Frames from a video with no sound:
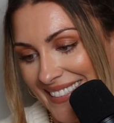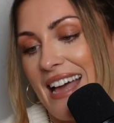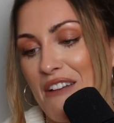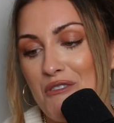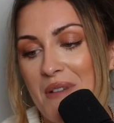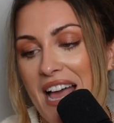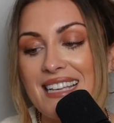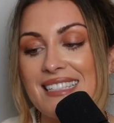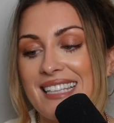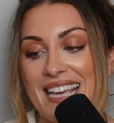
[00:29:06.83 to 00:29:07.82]
I
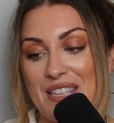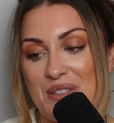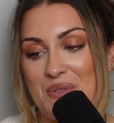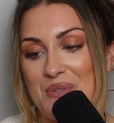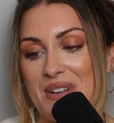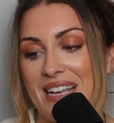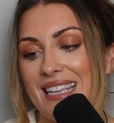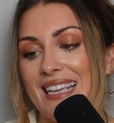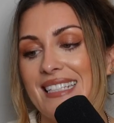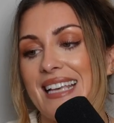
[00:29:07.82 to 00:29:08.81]
replied saying no, and
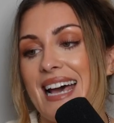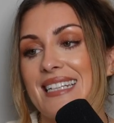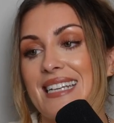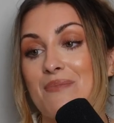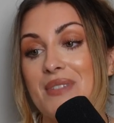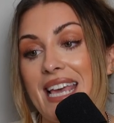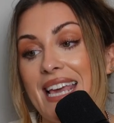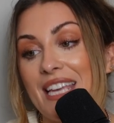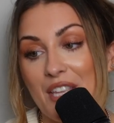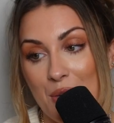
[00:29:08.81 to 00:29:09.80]
he said, I'm
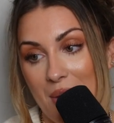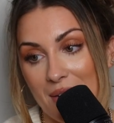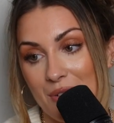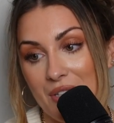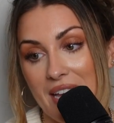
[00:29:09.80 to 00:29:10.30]
taking you out.